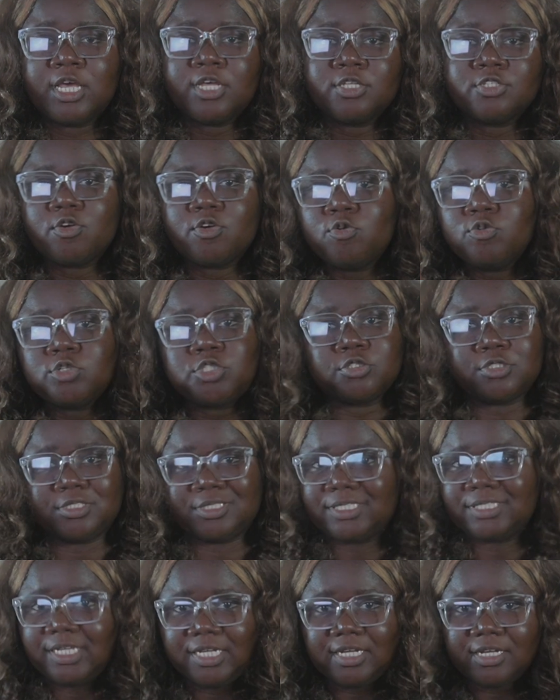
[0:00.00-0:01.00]
So who should
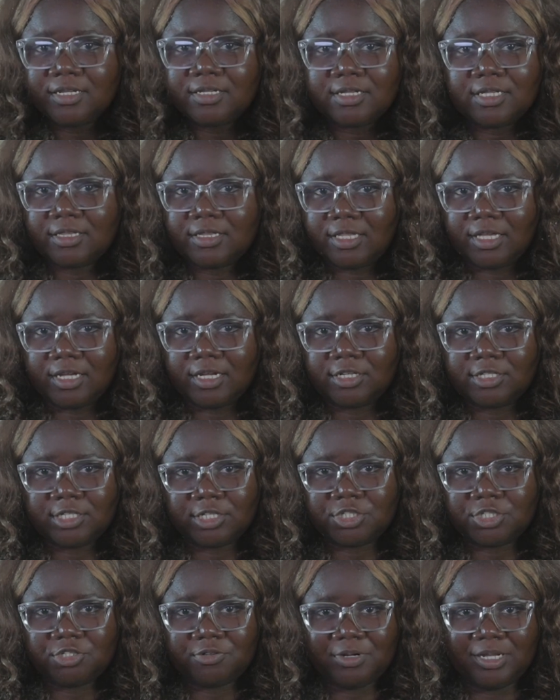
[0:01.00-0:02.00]
see the
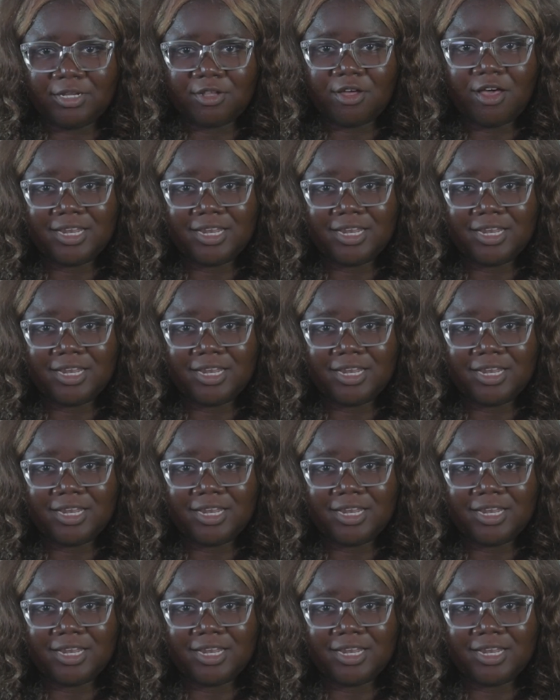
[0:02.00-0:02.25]
trade?